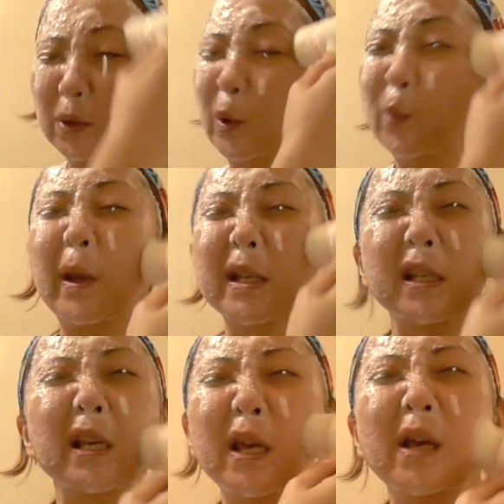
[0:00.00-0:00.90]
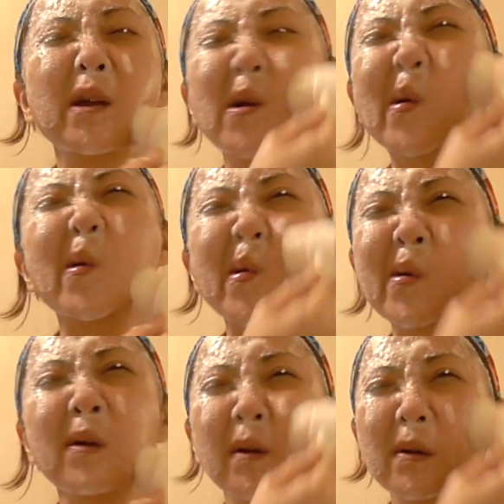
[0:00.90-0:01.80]
too messy.
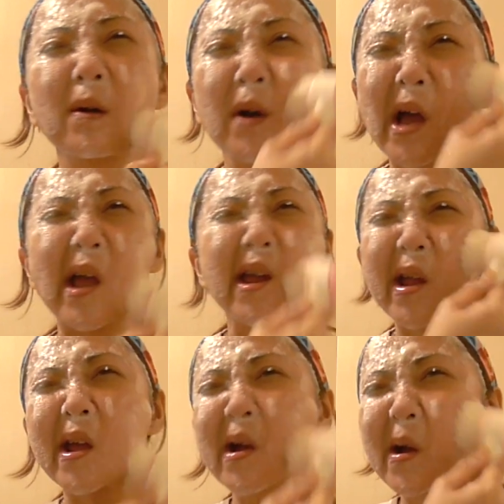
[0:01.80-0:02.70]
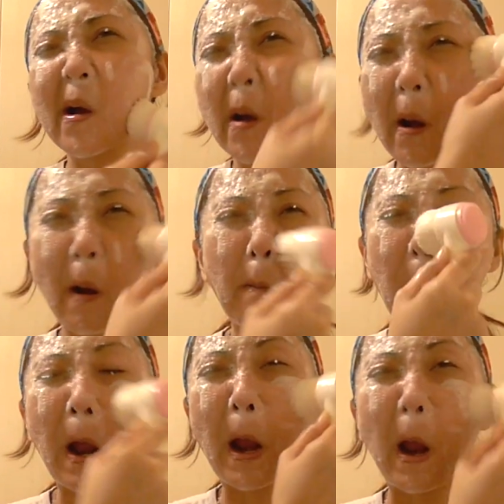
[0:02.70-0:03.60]
Okay,
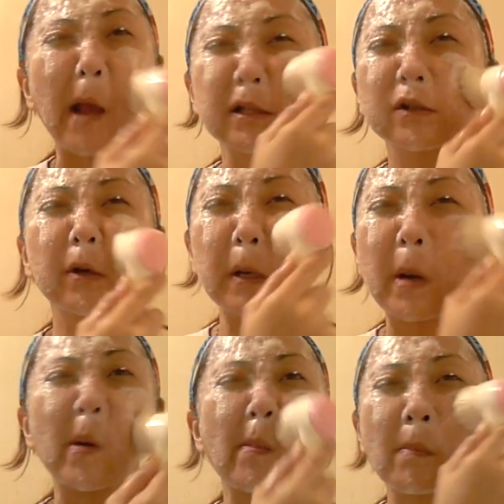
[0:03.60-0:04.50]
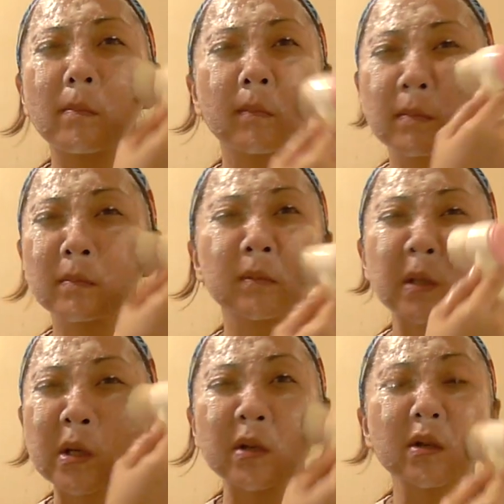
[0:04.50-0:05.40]
but it's good.
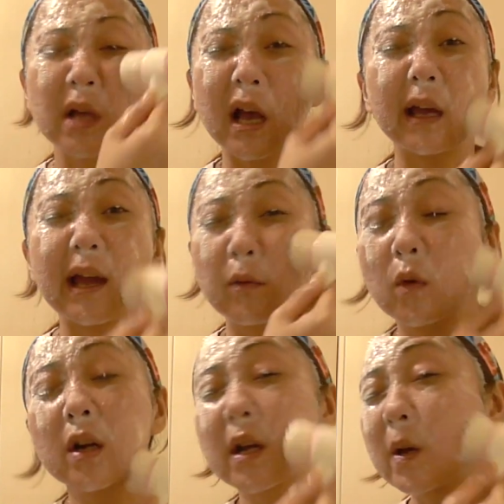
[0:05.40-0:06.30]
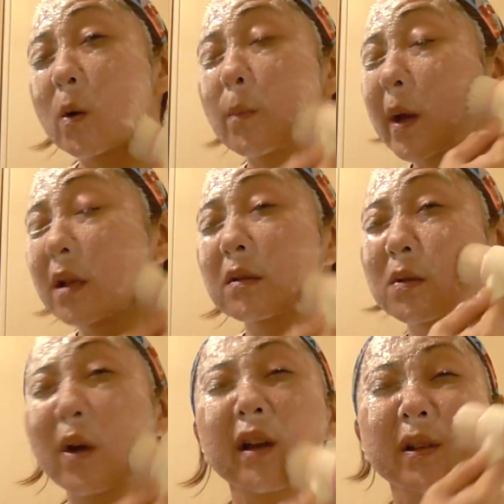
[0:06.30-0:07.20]
I have one eye open
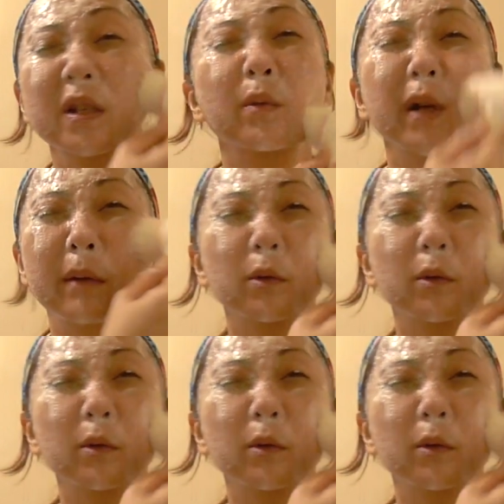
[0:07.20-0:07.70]
so I can see what I'm